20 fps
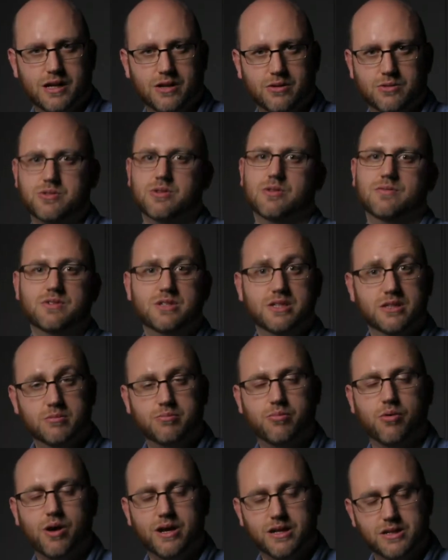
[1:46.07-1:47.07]
and also obviously the
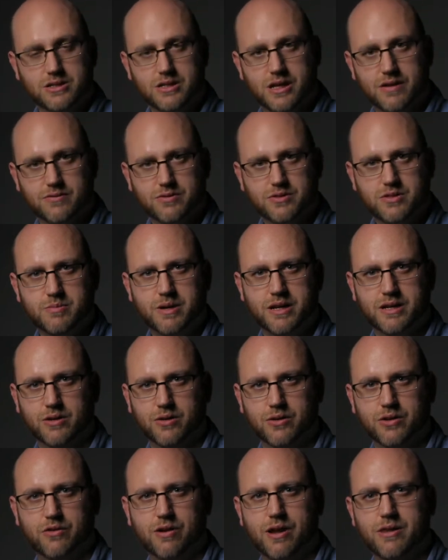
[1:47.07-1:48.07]
brightness levels, depending
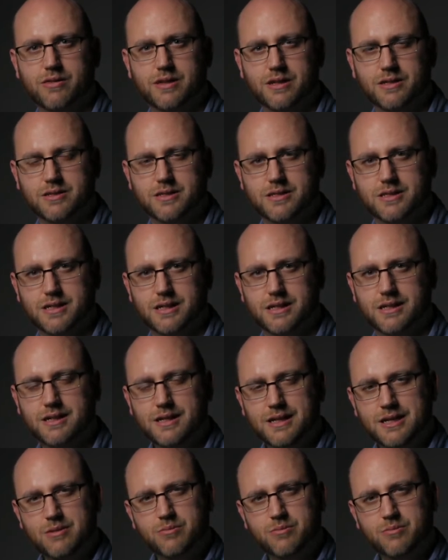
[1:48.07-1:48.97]
on your ethnicity.